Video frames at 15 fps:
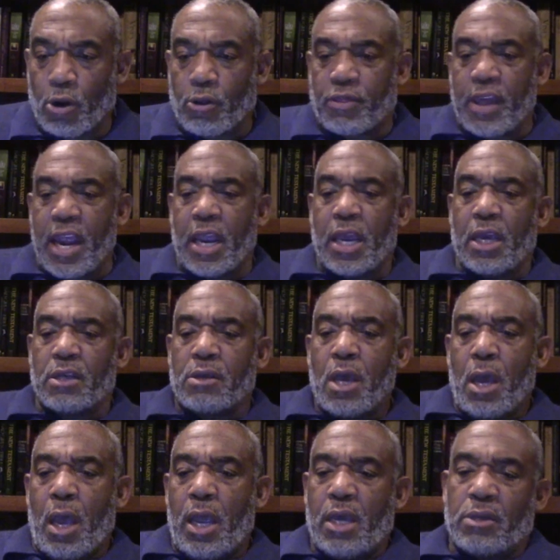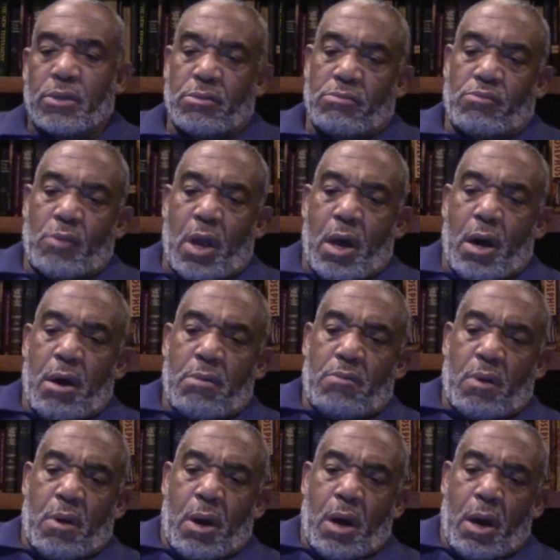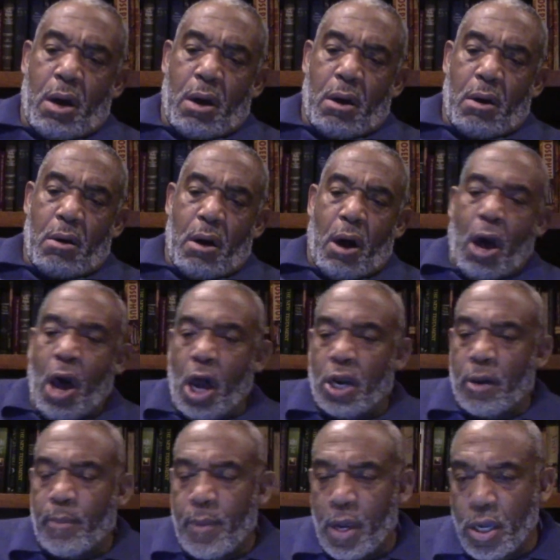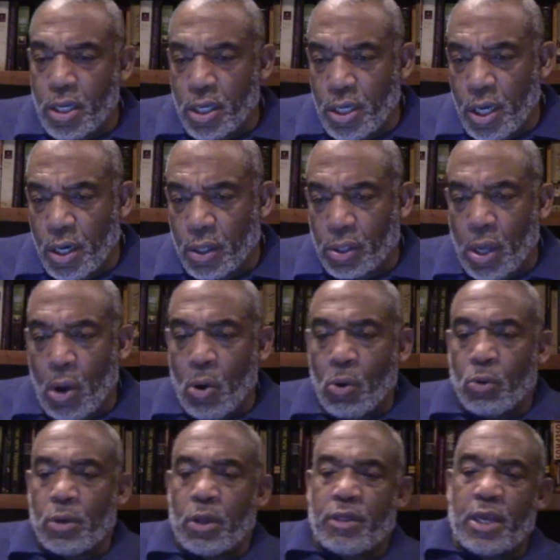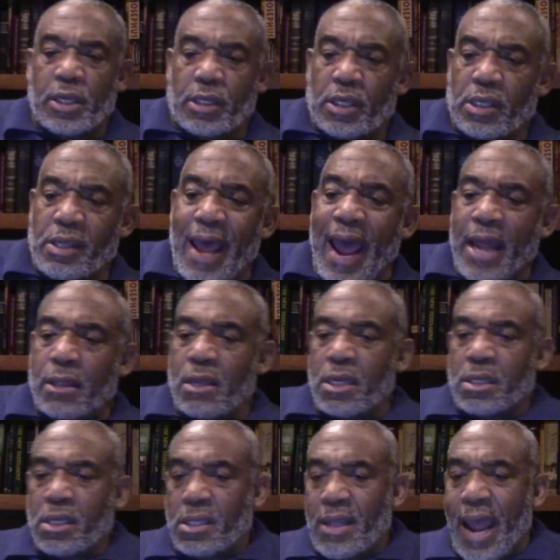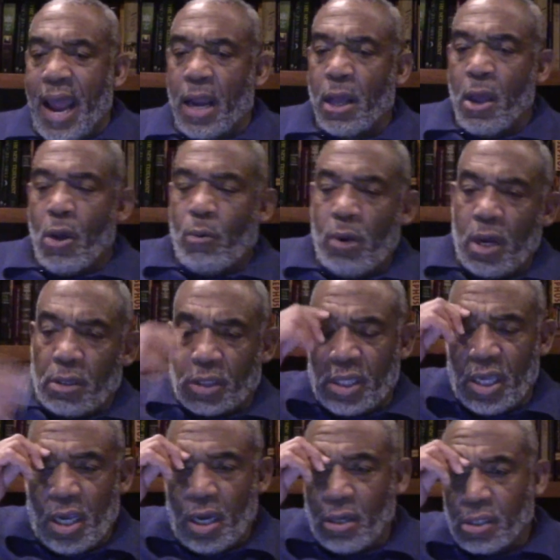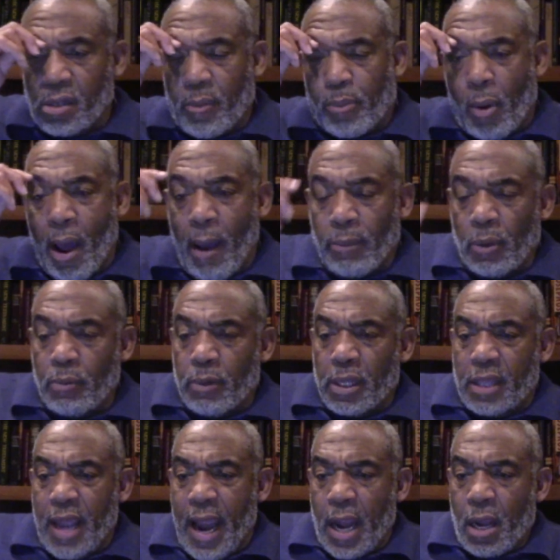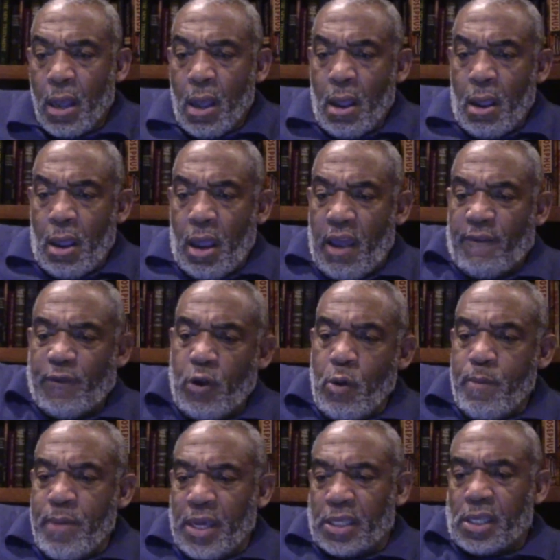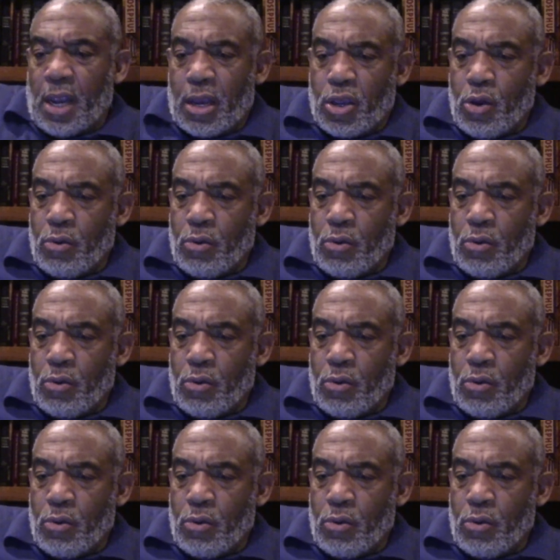thing is 100 million years old. This is that. Well, see, here's the problem with that. If you mix,